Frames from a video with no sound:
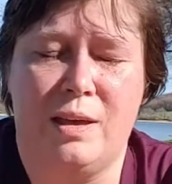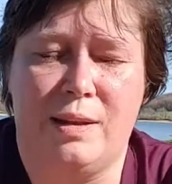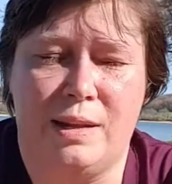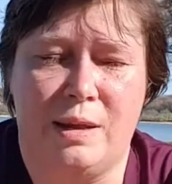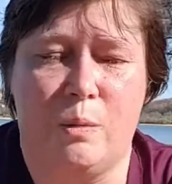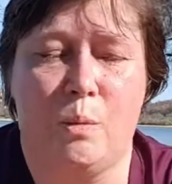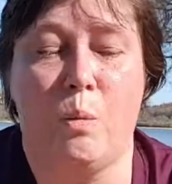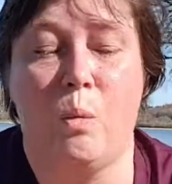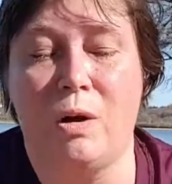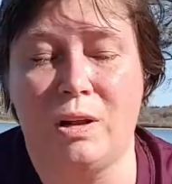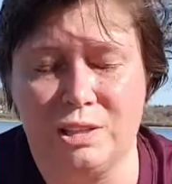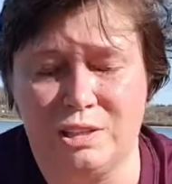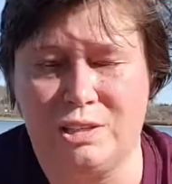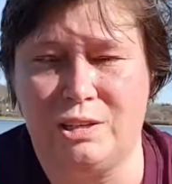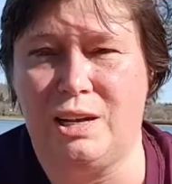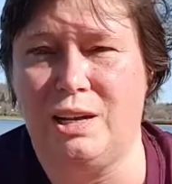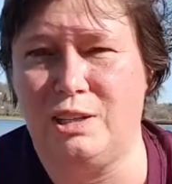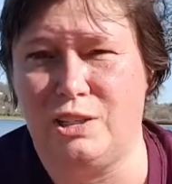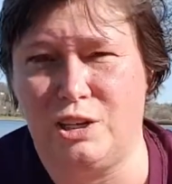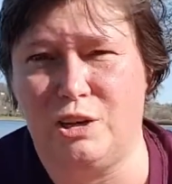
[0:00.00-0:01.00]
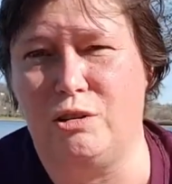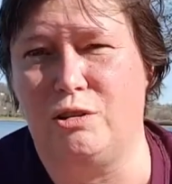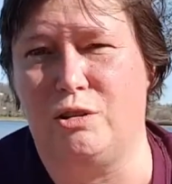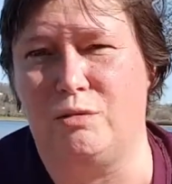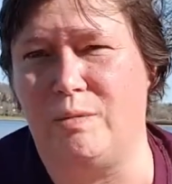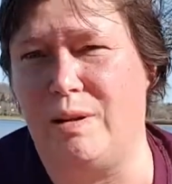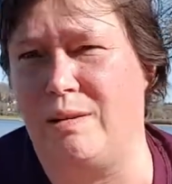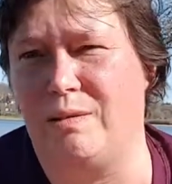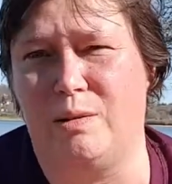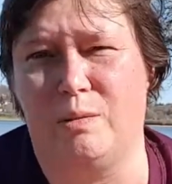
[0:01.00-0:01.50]
Now once I had turned
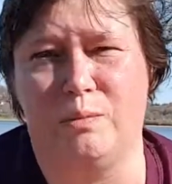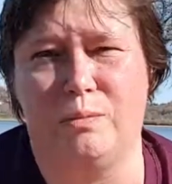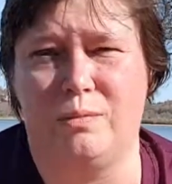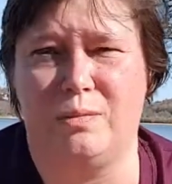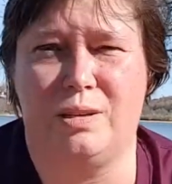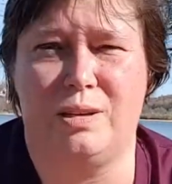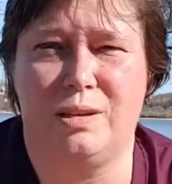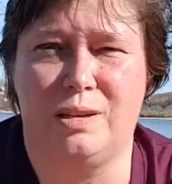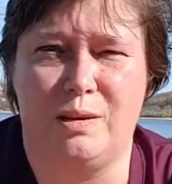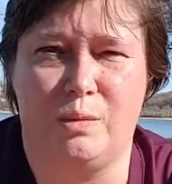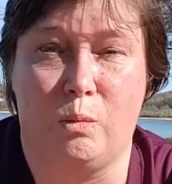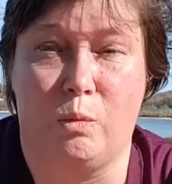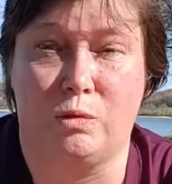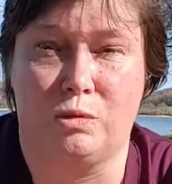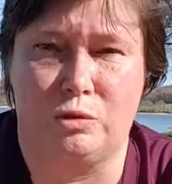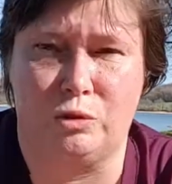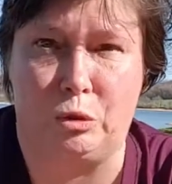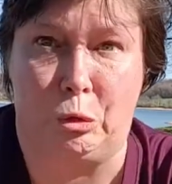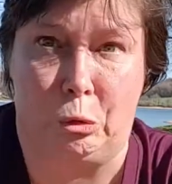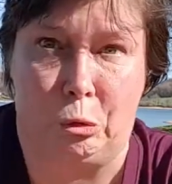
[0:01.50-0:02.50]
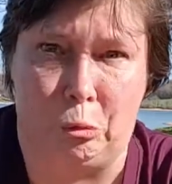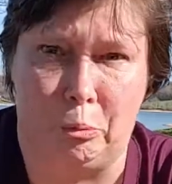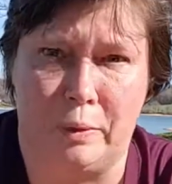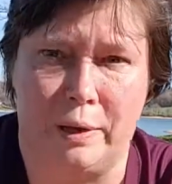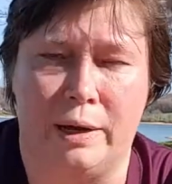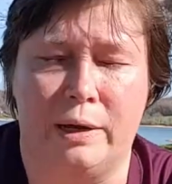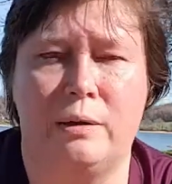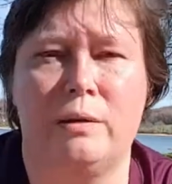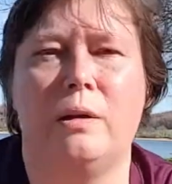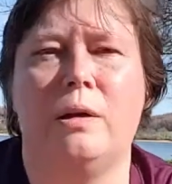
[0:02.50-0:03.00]
around, it wasn't too
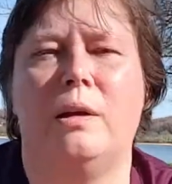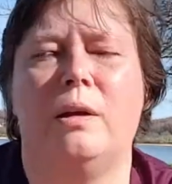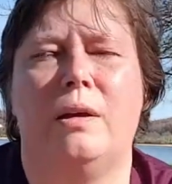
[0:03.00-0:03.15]
bad.